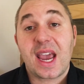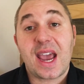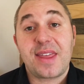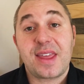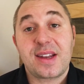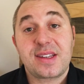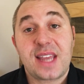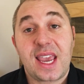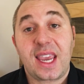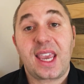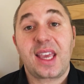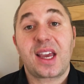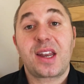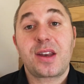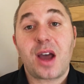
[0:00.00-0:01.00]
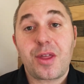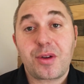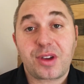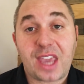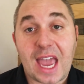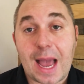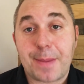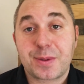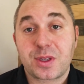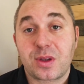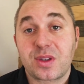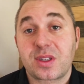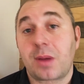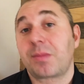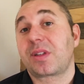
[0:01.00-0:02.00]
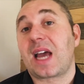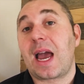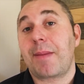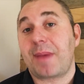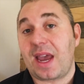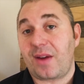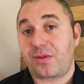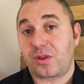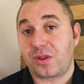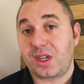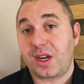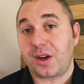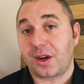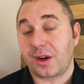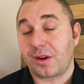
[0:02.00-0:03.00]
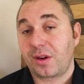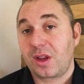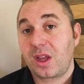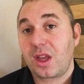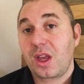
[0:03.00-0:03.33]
and then taking another capsule sometime after dinner.